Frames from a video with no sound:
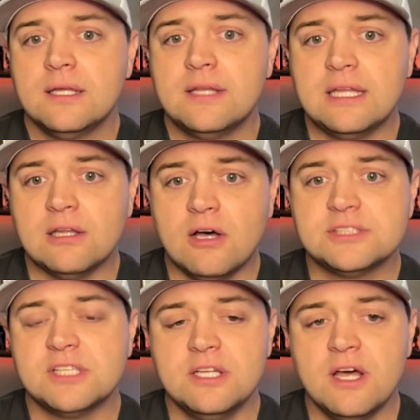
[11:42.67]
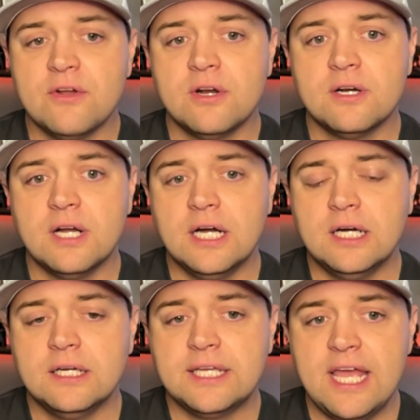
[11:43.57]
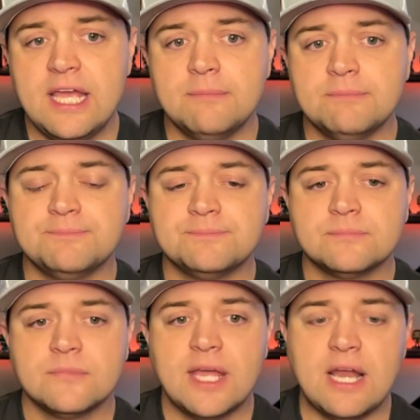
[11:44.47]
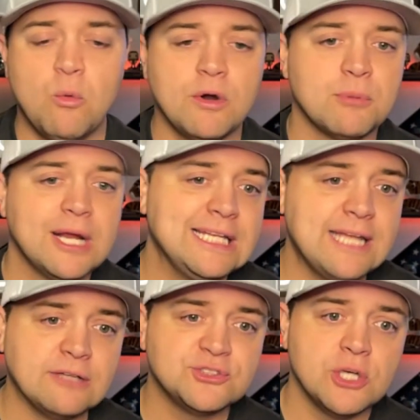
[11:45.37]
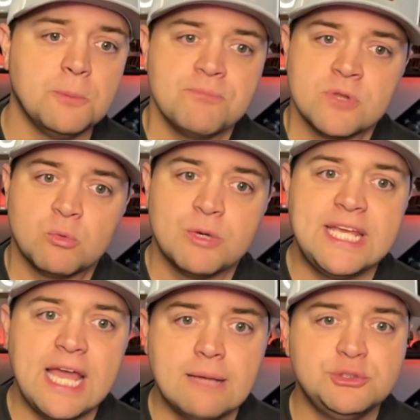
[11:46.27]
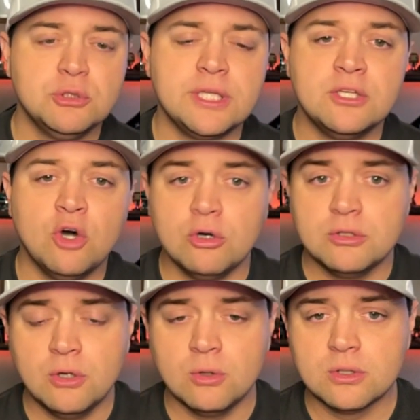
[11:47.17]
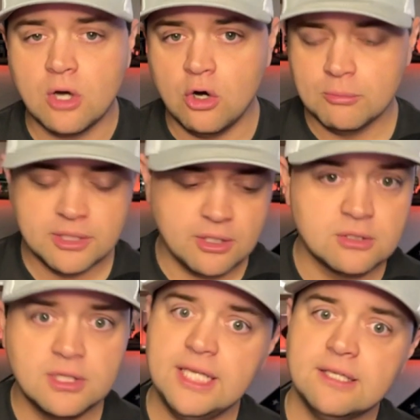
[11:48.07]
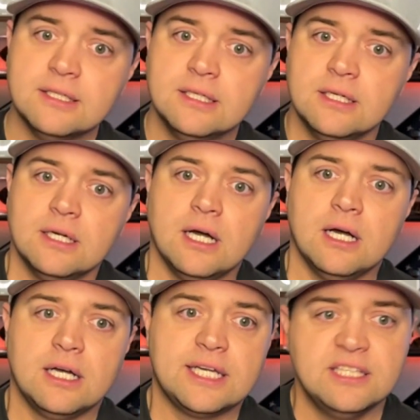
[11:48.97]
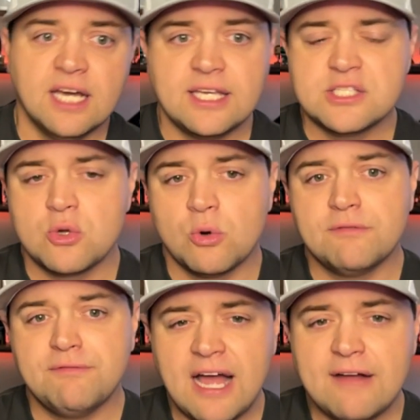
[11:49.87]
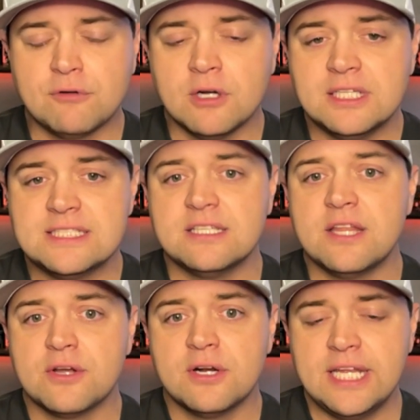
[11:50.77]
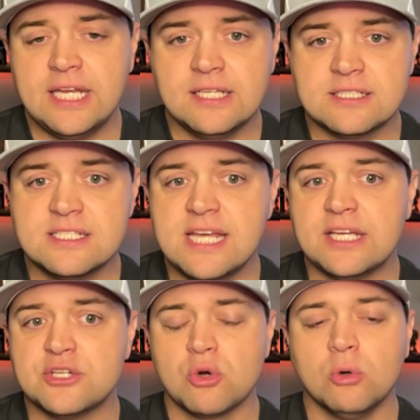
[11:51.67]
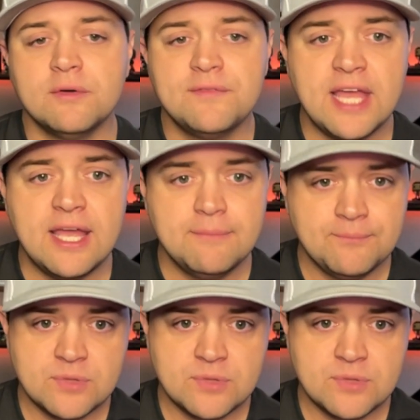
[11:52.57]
They lost another game, and I want to break it down. So recap, Julian Noller homered early. Kentucky scored 5 runs in the 3rd inning to take control of the game.